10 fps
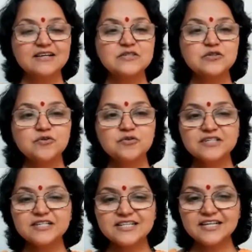So,
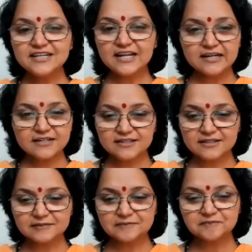Rishi
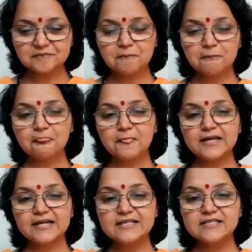Narada
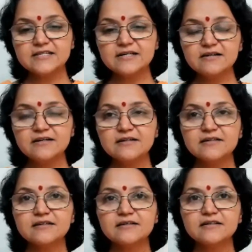is a,
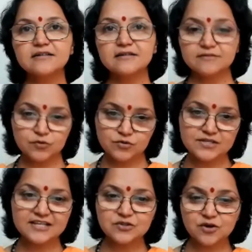of course,
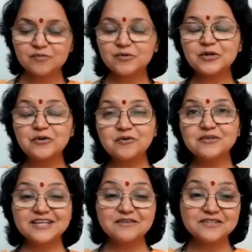as you all would know,
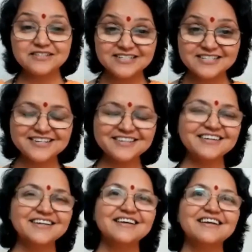Deva Rishi,
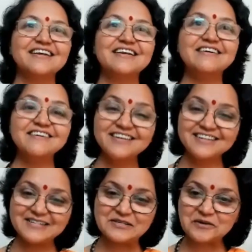
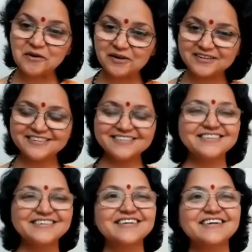learned scholar.
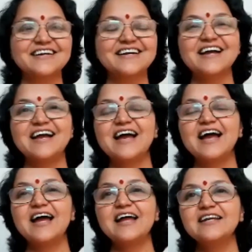
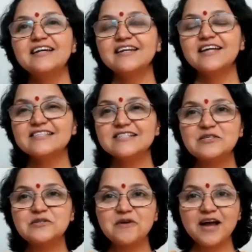And as it
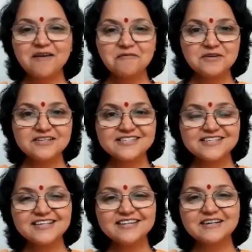so happens,
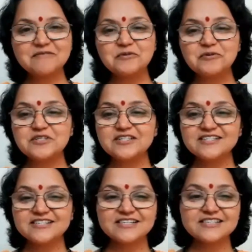he
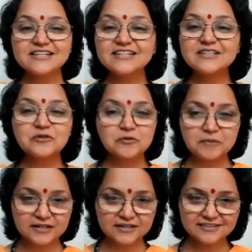approaches Sanat
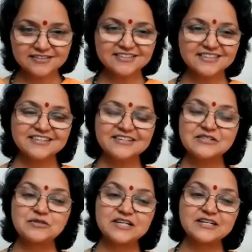Kumara,
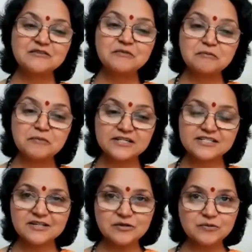so son of
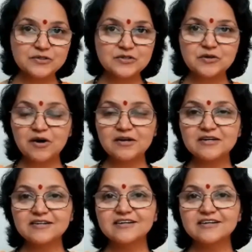Brahmaji, who was taught